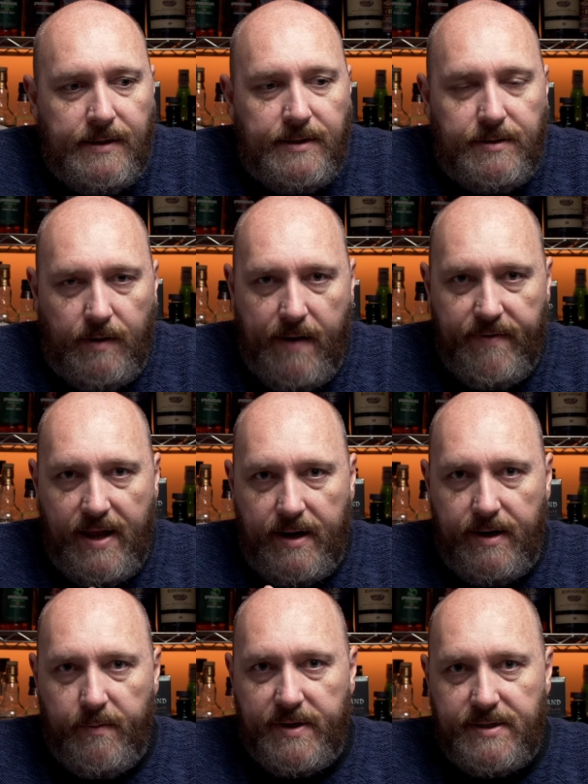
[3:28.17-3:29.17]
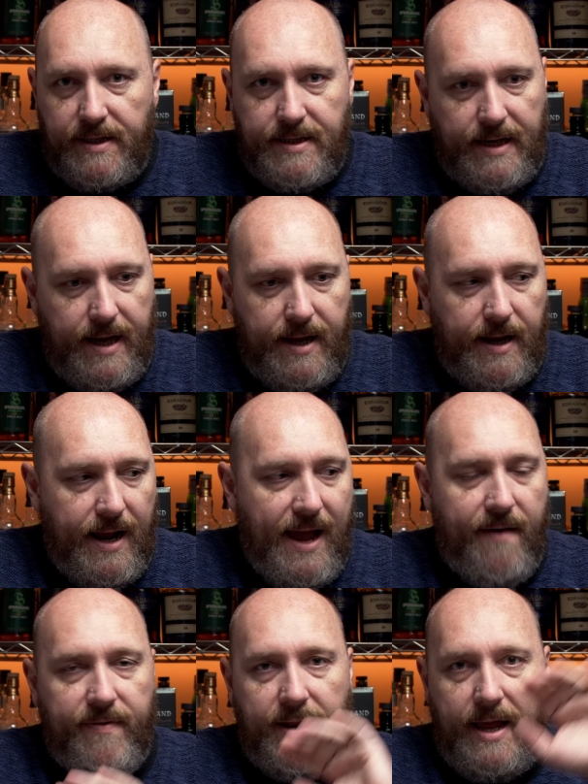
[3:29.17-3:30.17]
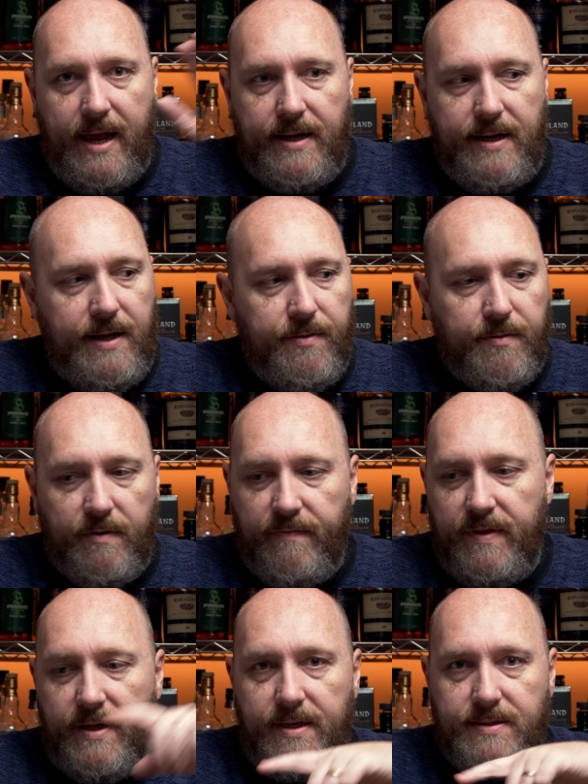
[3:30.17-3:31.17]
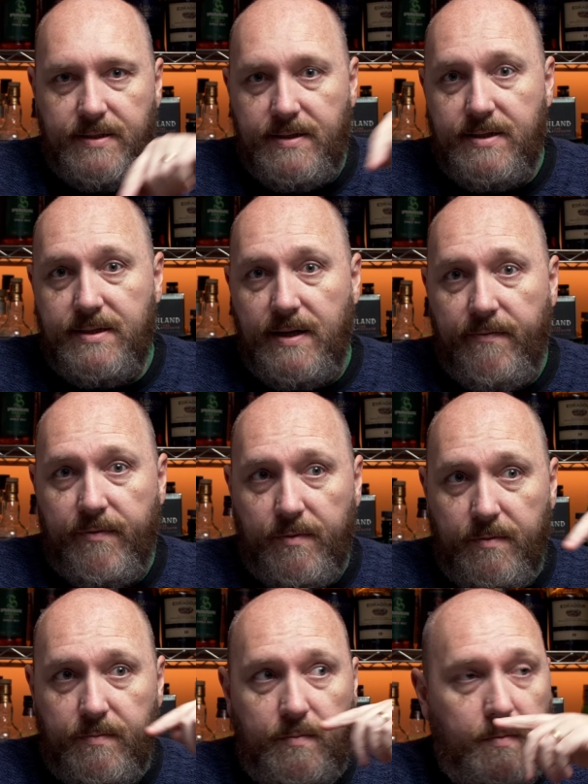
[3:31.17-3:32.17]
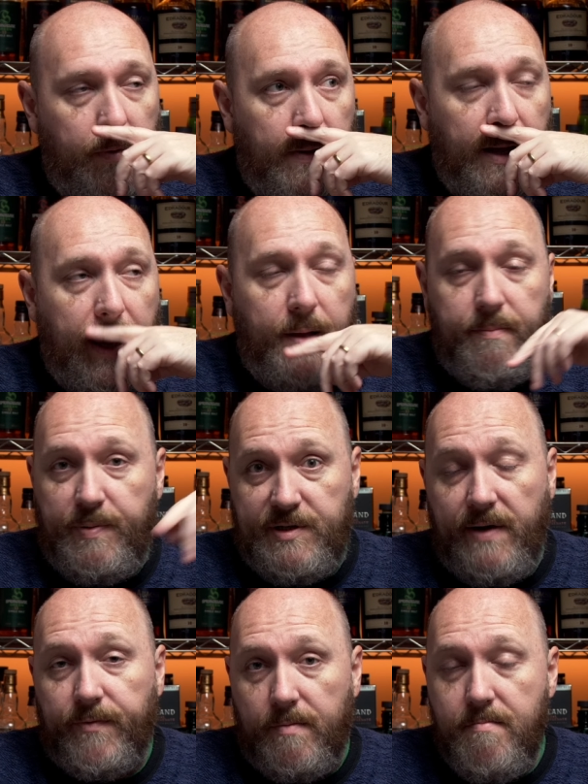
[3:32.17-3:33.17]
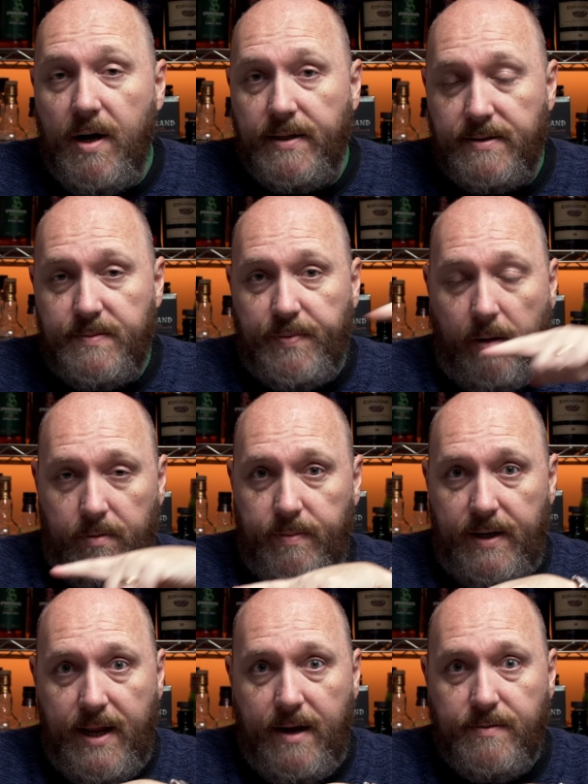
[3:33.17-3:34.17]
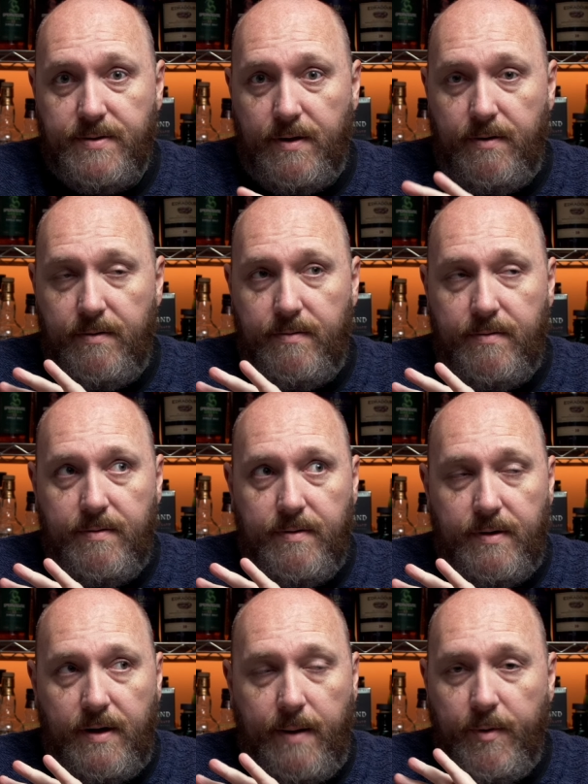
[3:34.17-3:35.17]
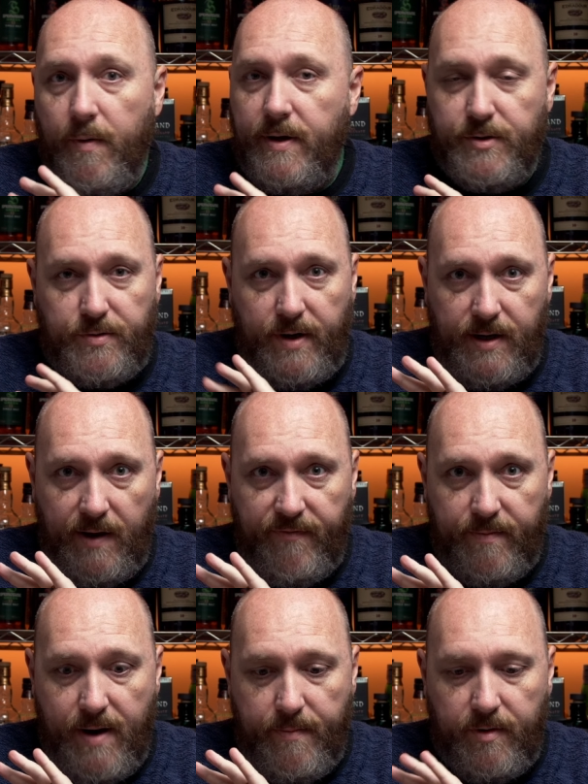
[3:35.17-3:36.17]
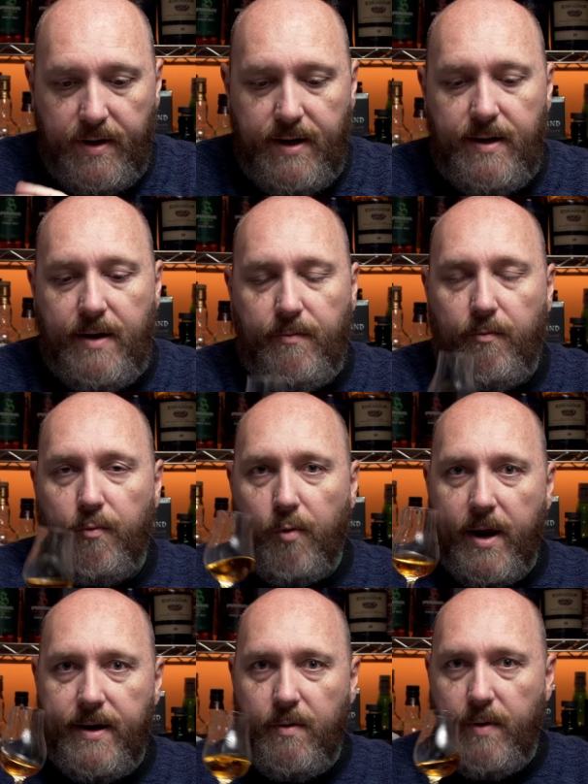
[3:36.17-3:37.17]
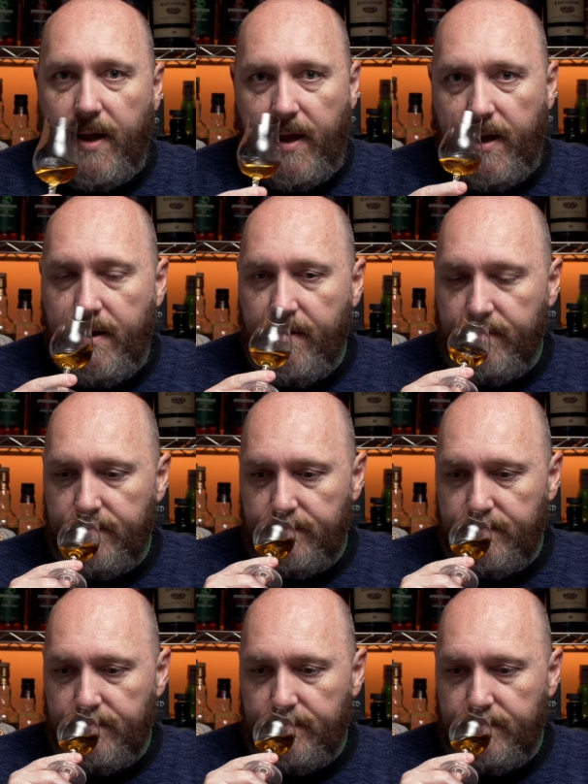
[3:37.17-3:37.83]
So I haven't had any whiskey today, and I haven't had either of these in several months probably now. So I'm going straight off of memory, and right away,